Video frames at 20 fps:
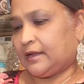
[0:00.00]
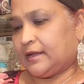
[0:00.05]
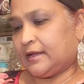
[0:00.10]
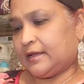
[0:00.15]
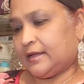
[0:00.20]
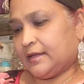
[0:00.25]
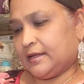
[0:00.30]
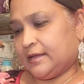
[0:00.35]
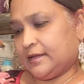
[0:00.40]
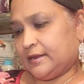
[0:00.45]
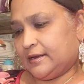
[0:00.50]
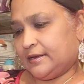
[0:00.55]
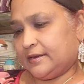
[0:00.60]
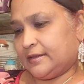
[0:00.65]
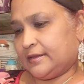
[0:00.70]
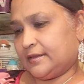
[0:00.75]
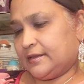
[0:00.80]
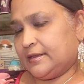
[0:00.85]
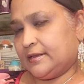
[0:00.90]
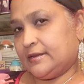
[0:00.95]
And
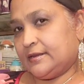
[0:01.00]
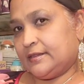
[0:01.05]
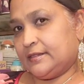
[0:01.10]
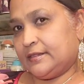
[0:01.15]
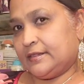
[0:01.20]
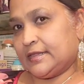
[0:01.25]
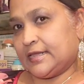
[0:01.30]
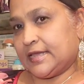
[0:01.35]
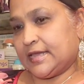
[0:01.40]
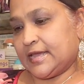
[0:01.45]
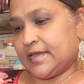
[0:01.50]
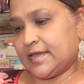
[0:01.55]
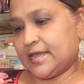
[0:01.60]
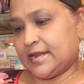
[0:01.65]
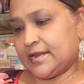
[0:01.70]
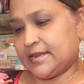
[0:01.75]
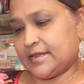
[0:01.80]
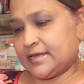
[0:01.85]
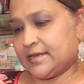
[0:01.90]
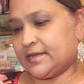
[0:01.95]

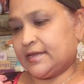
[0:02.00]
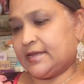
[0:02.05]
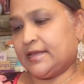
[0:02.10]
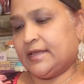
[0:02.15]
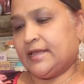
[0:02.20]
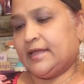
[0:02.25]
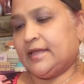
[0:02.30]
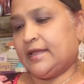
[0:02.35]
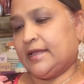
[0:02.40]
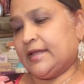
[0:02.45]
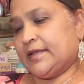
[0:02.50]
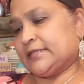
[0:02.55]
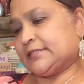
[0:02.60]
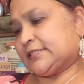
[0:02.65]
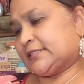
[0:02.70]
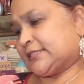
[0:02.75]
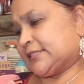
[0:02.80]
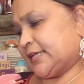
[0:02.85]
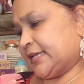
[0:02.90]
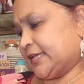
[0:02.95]
then it
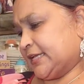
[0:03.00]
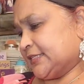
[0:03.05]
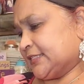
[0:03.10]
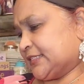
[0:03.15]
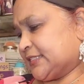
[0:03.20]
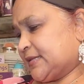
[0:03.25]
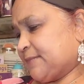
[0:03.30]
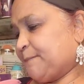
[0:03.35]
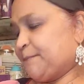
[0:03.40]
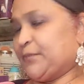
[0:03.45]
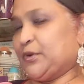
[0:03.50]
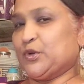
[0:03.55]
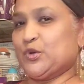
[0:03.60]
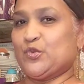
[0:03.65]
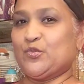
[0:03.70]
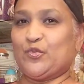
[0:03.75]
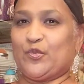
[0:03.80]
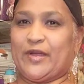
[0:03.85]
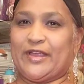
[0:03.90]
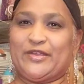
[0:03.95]
says
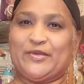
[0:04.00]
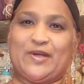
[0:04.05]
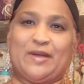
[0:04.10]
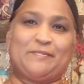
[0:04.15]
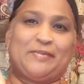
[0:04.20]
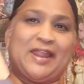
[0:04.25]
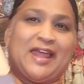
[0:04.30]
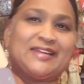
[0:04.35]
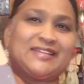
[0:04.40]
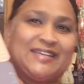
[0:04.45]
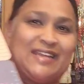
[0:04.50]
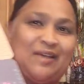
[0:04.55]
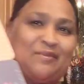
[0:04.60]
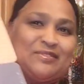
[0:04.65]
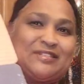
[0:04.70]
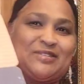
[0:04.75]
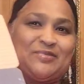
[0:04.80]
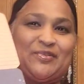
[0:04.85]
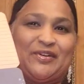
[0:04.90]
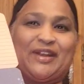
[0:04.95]
bloom where you are planted. That
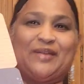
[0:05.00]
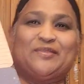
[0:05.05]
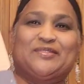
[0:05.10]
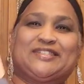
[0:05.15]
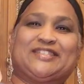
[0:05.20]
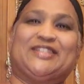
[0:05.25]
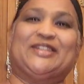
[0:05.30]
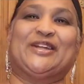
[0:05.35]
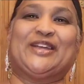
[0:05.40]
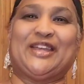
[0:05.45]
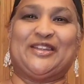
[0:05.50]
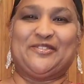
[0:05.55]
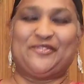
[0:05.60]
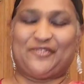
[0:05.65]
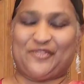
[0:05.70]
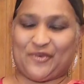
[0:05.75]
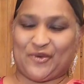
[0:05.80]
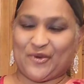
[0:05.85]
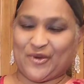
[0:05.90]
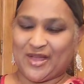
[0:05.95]
was the one I was looking
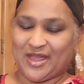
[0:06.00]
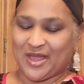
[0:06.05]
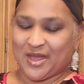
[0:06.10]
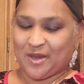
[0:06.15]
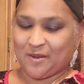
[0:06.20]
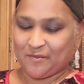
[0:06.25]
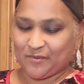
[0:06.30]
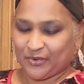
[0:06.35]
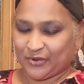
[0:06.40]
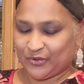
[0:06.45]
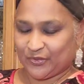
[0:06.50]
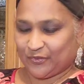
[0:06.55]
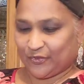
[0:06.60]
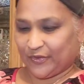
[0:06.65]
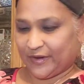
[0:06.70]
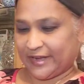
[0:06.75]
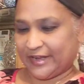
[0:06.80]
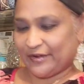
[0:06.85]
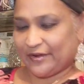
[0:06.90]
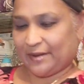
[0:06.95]
for. Bloom
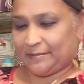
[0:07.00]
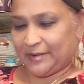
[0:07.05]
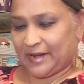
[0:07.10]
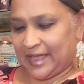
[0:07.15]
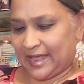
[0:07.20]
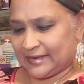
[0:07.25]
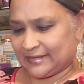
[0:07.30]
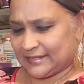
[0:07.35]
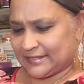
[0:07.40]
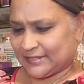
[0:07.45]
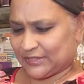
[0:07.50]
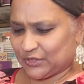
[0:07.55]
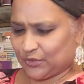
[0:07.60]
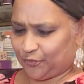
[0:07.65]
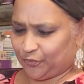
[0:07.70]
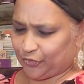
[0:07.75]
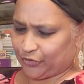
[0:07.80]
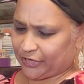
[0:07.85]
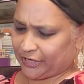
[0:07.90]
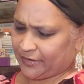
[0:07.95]
where you are planted. So
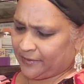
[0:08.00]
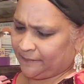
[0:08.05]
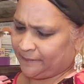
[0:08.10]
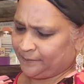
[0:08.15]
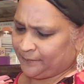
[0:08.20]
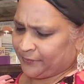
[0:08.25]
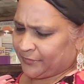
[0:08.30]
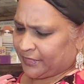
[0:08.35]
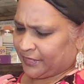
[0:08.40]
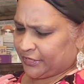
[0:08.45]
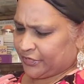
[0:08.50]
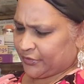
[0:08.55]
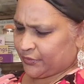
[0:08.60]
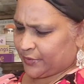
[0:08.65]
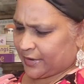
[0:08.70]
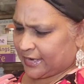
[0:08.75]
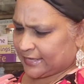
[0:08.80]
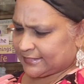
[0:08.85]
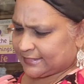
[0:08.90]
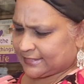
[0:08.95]
pretty. You
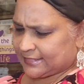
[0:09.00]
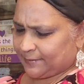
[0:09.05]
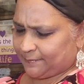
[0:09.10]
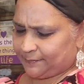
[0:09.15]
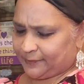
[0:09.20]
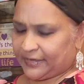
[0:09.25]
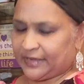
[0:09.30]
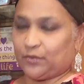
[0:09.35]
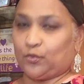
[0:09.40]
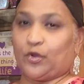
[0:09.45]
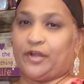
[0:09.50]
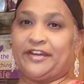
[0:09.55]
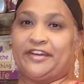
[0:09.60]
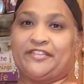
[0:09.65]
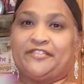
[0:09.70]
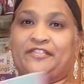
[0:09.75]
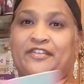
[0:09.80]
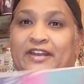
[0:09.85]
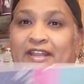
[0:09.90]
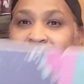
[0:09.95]
are simply
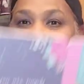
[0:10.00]
wonderful.